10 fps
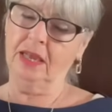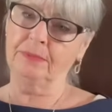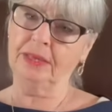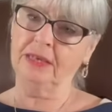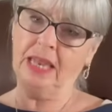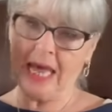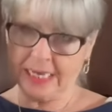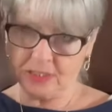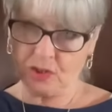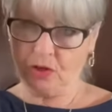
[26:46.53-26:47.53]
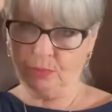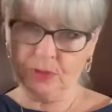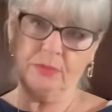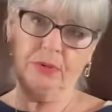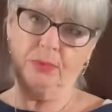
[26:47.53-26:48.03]
A bit lighter, put
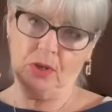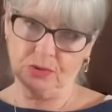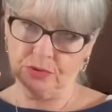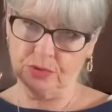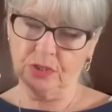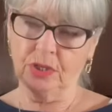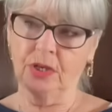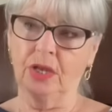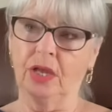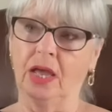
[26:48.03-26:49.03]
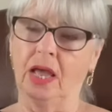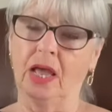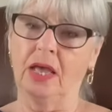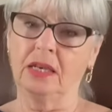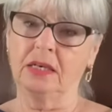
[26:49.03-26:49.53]
in me blonde.
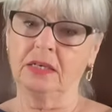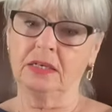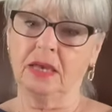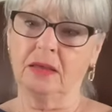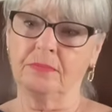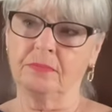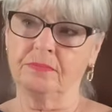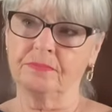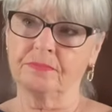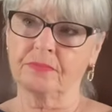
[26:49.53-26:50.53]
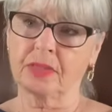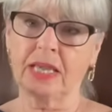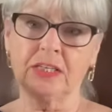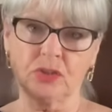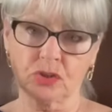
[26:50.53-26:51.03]
And
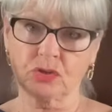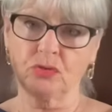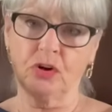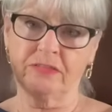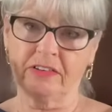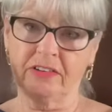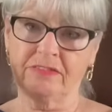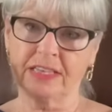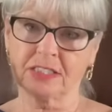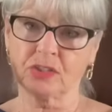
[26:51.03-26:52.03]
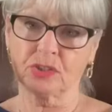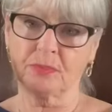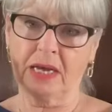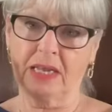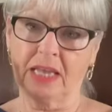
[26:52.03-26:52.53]
it does grow very fast, does
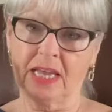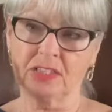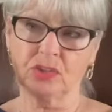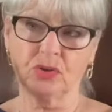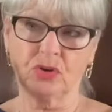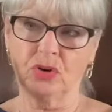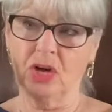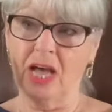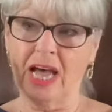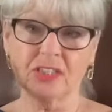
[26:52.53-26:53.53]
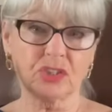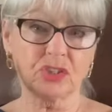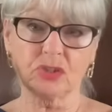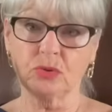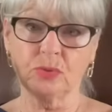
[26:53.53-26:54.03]
my hair. So I
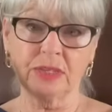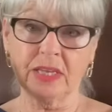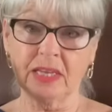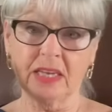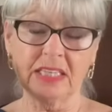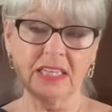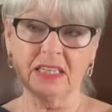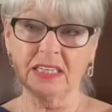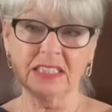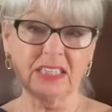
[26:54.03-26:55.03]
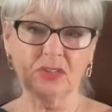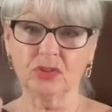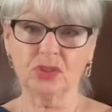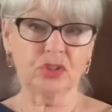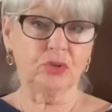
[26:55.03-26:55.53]
just stuck with it and it didn't
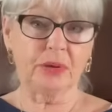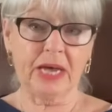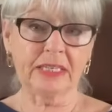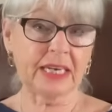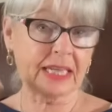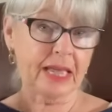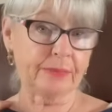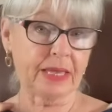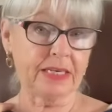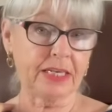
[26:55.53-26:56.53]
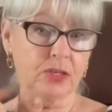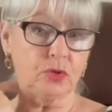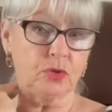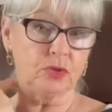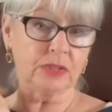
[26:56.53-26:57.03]
look too bad. And I kept getting it
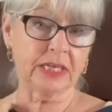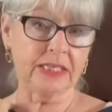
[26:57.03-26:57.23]
cut.